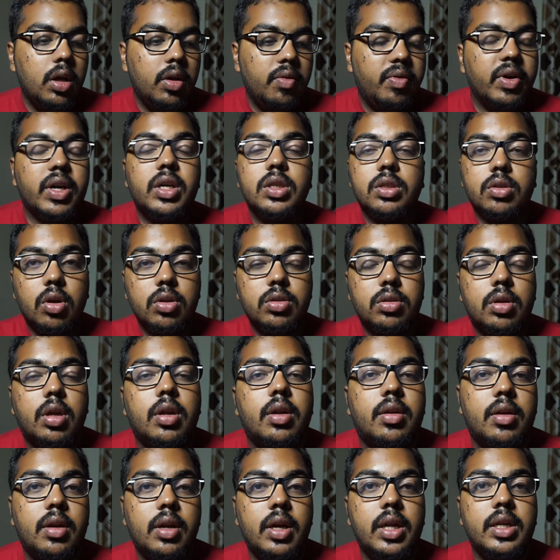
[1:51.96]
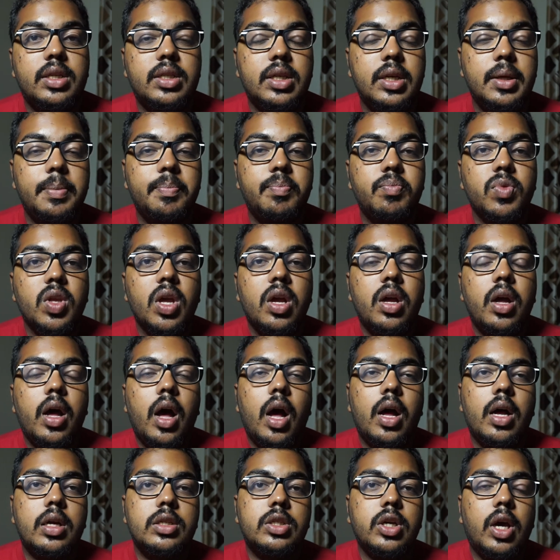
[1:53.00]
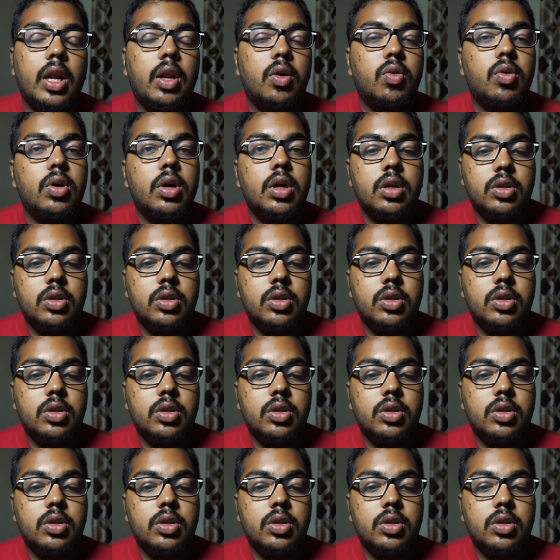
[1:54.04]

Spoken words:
Fingers crossed. Let's see. Chalo.